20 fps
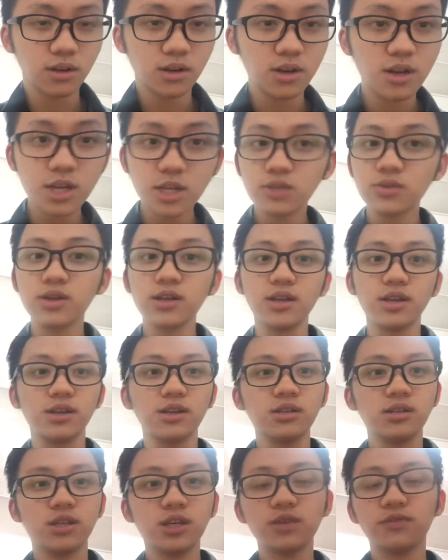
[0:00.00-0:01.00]
Literally,
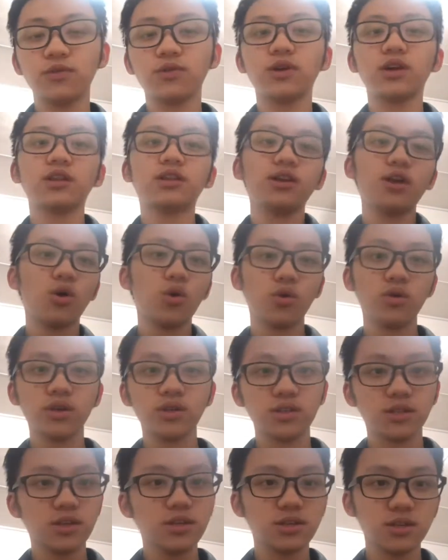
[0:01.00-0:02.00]
just forget their whole
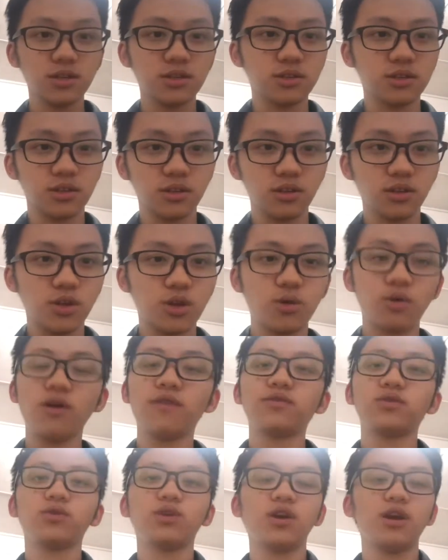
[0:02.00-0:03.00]
existence. You don't
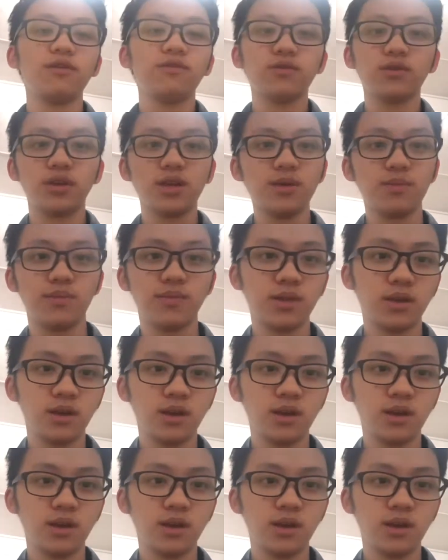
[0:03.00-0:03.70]
have to care for them.